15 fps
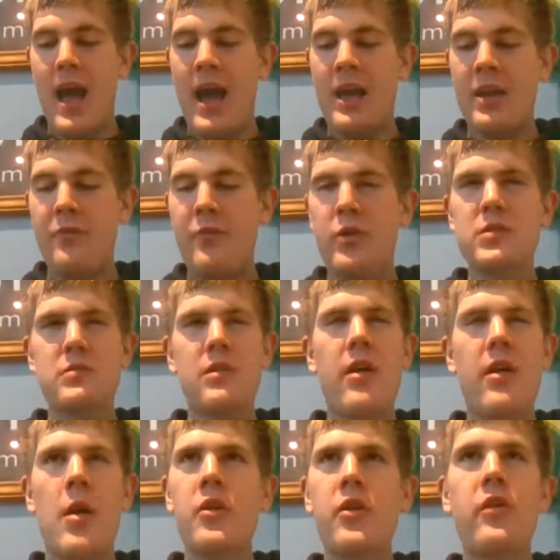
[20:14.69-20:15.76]
I thought to myself,
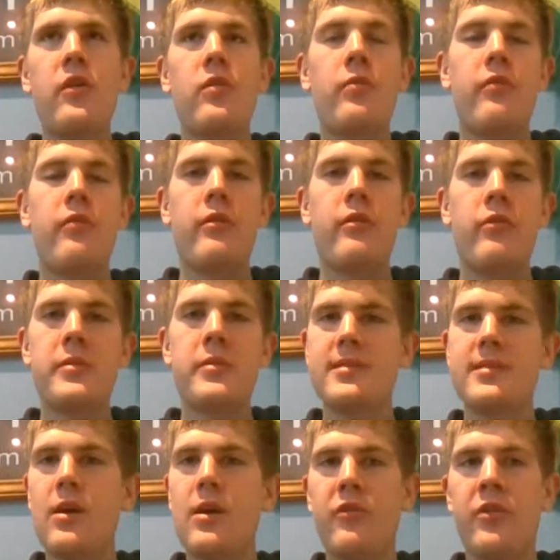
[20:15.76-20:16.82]
I want to do something for myself.